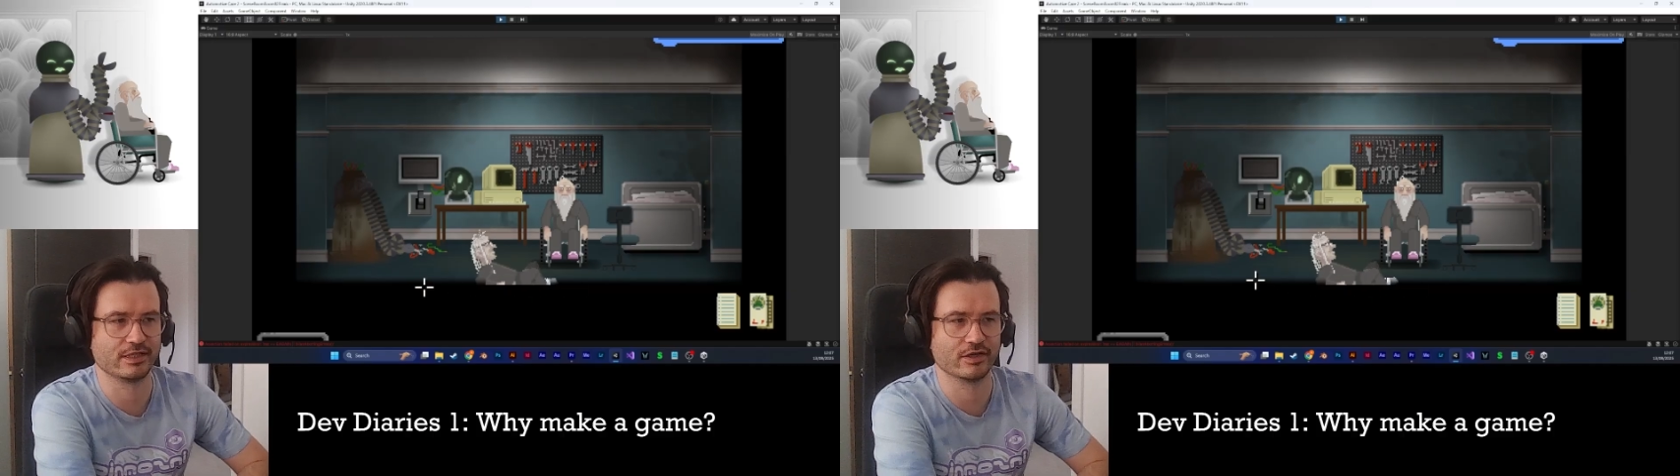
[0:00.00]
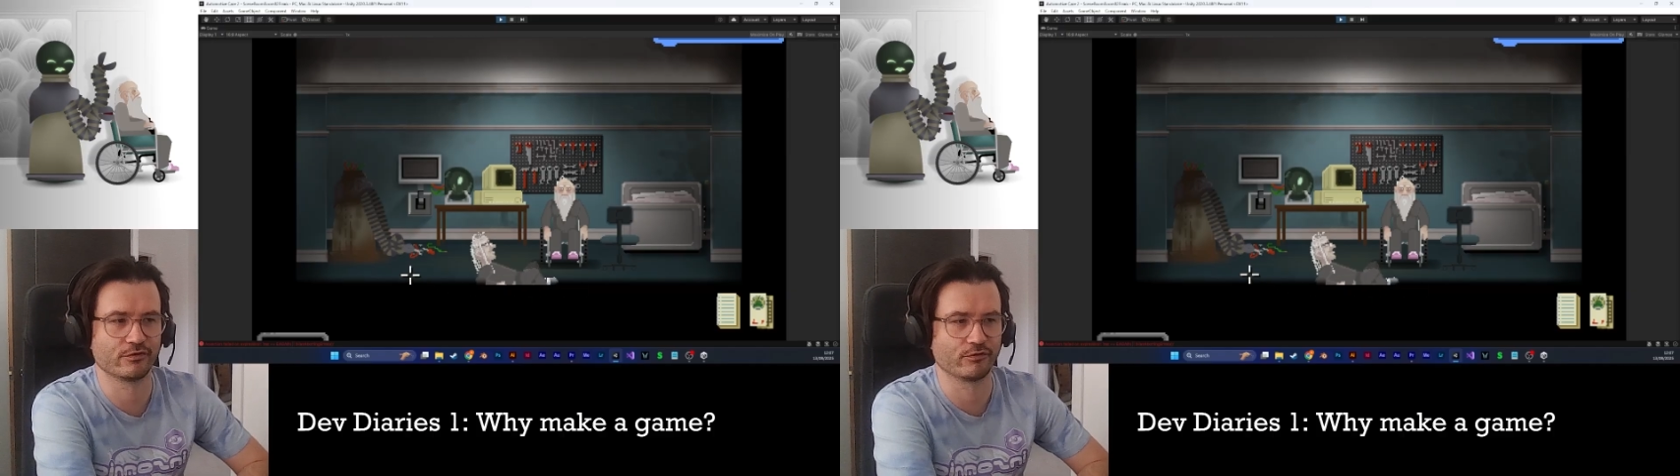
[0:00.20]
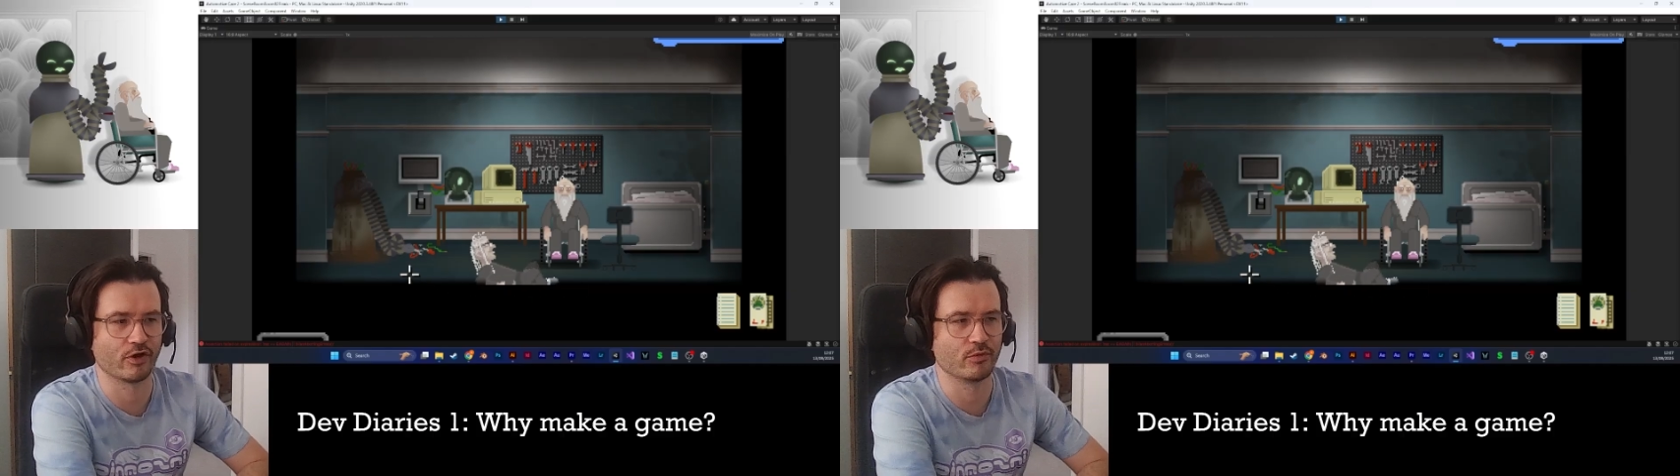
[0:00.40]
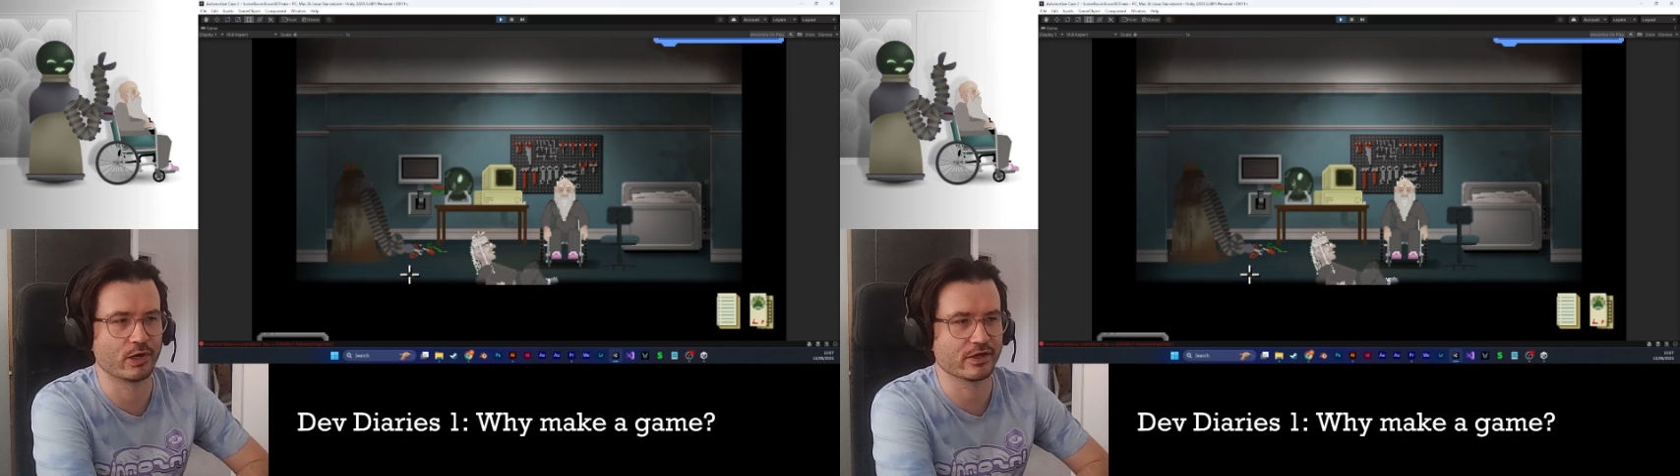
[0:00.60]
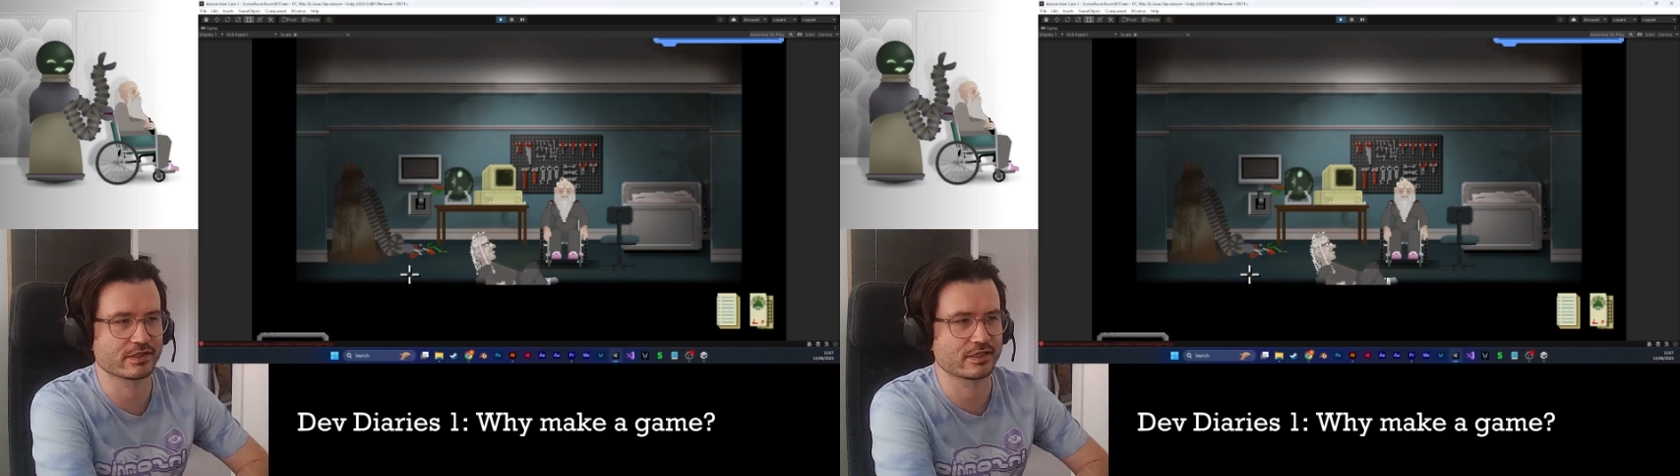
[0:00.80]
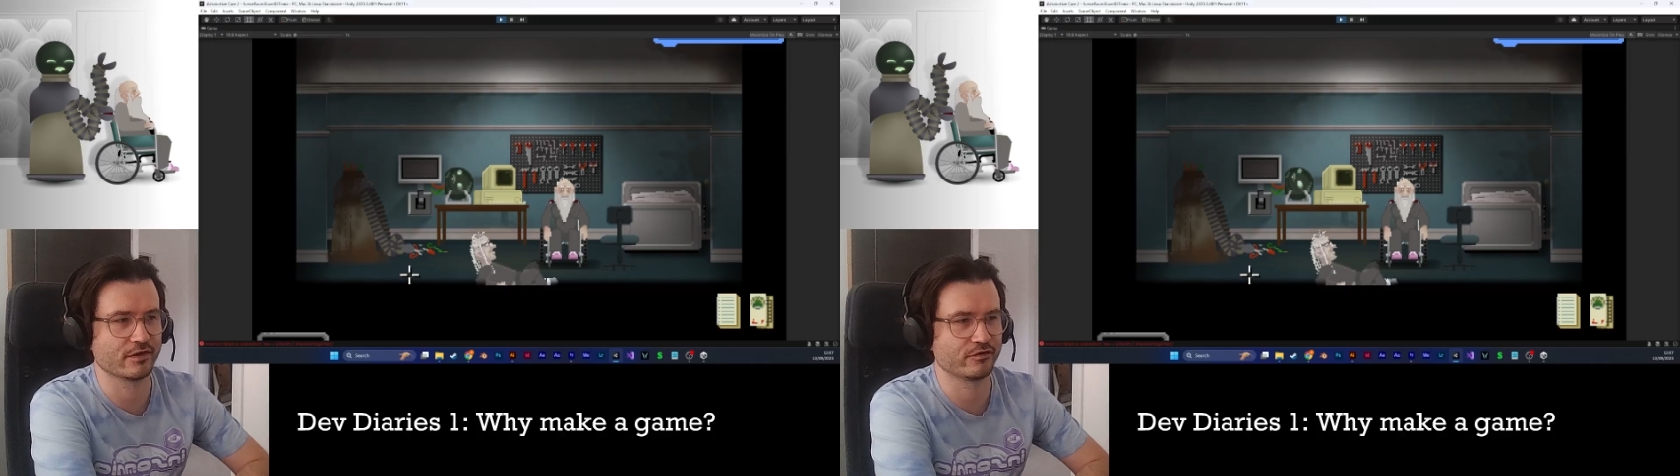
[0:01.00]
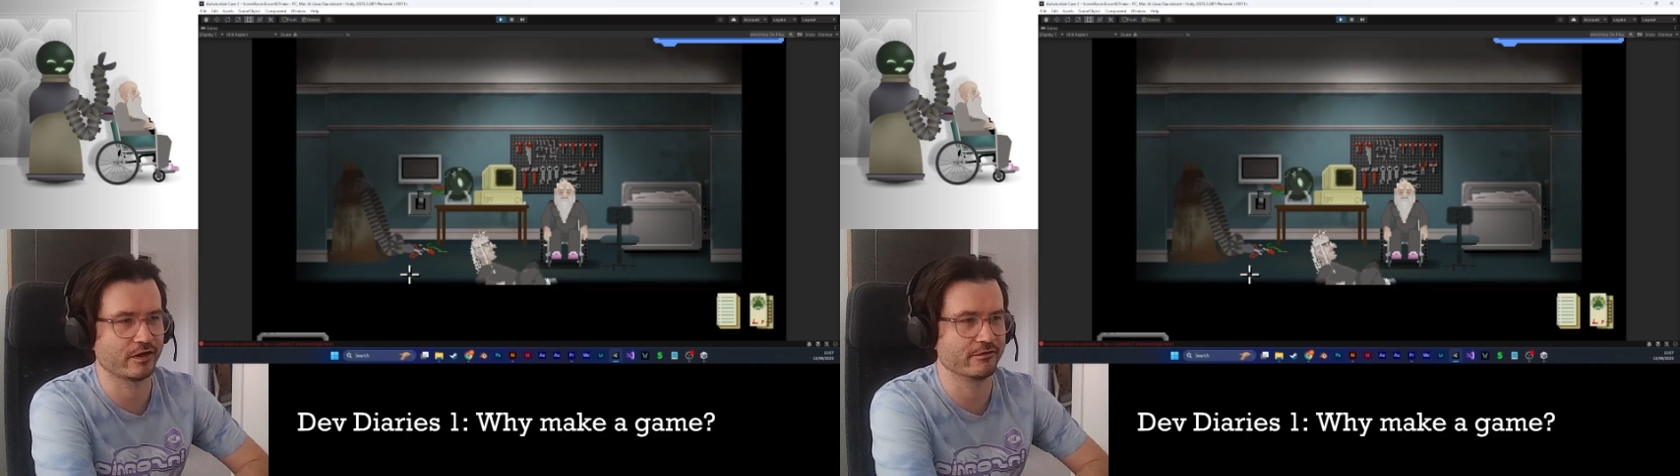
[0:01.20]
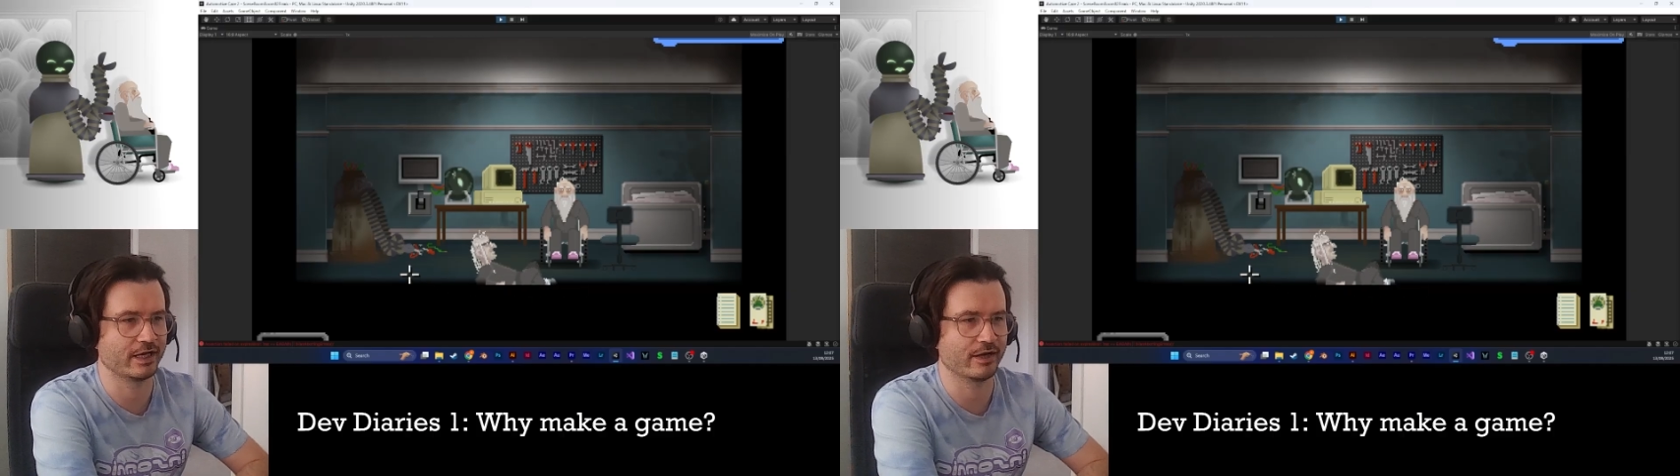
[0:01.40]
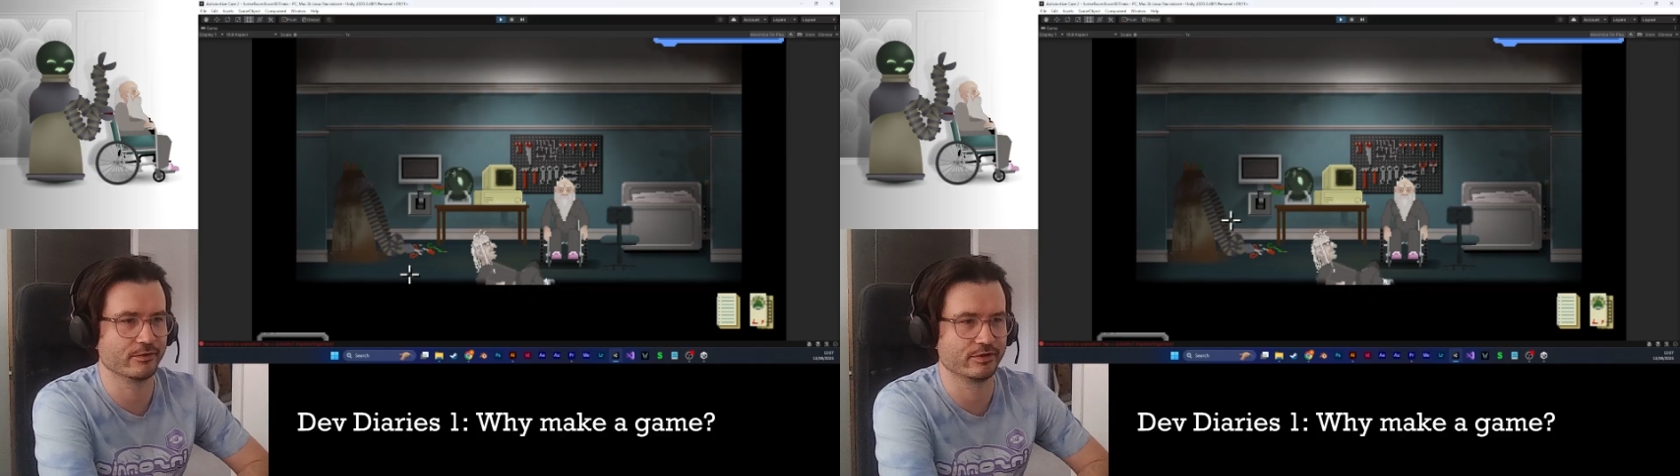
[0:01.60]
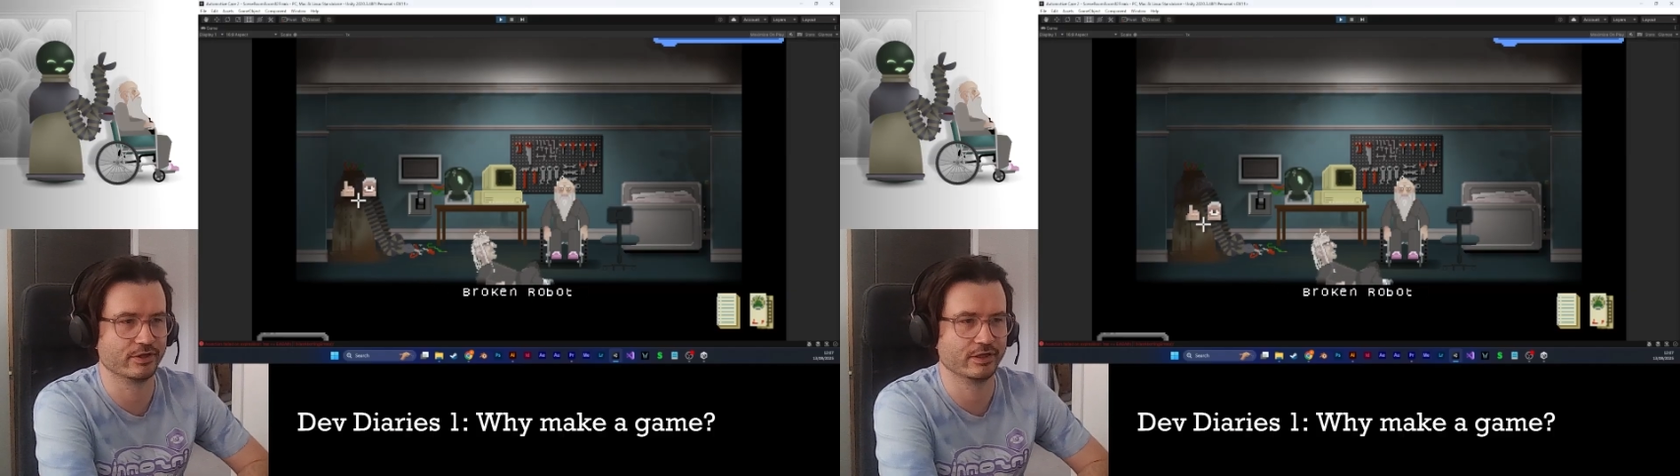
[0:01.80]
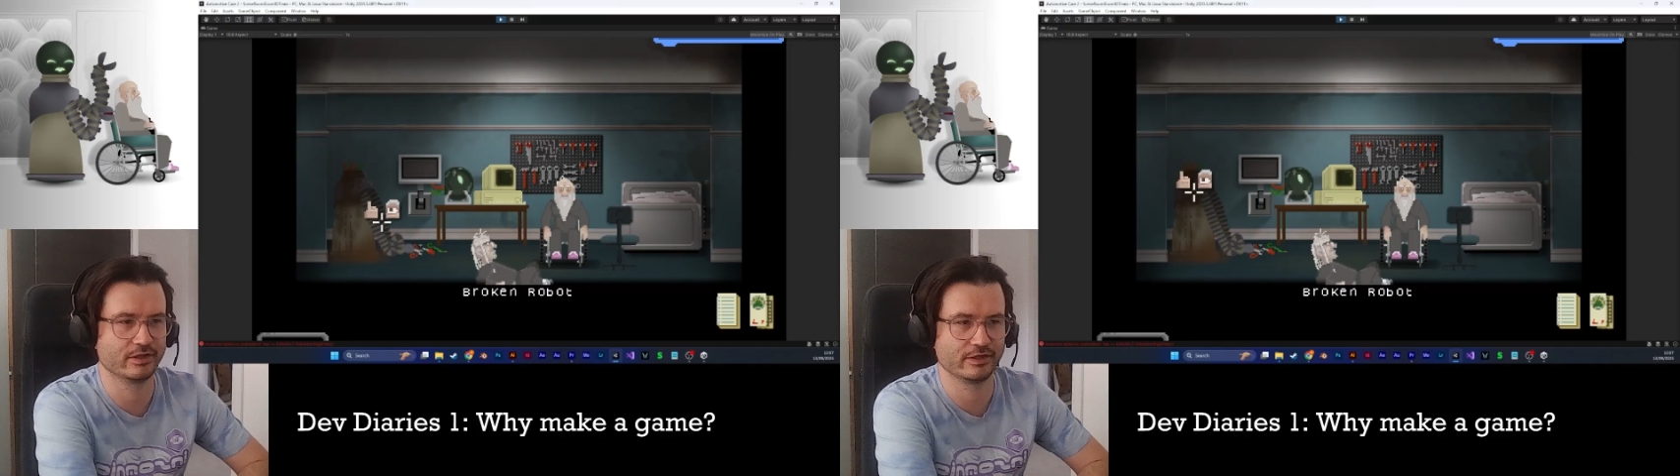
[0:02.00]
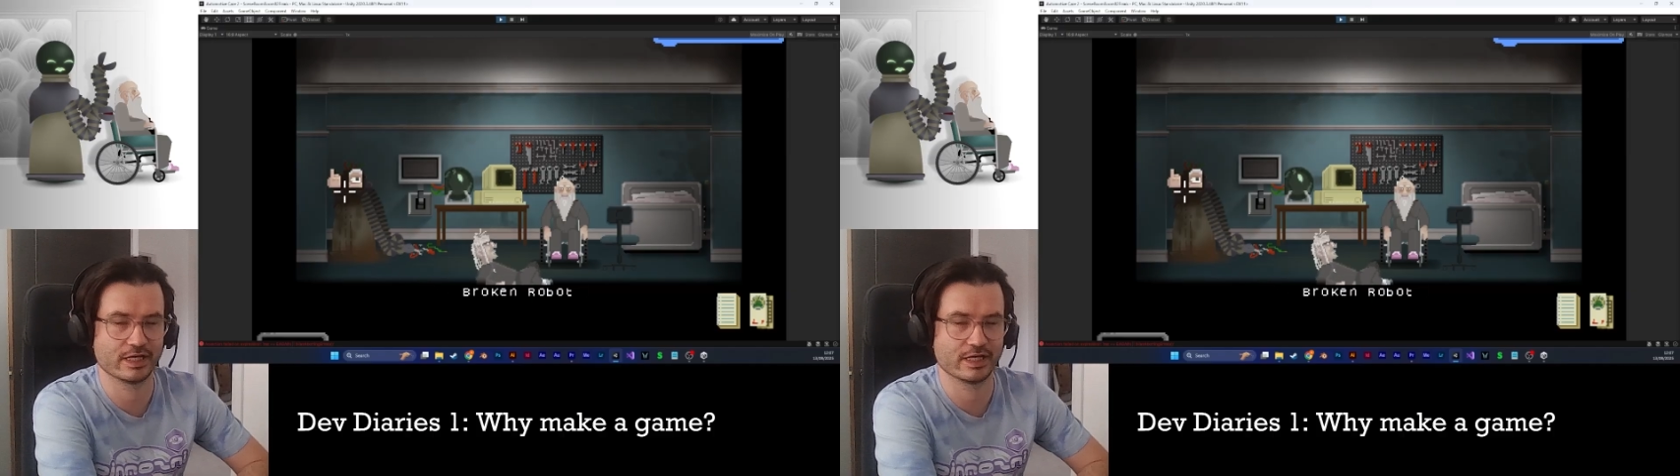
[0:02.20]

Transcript: the other robots have found out that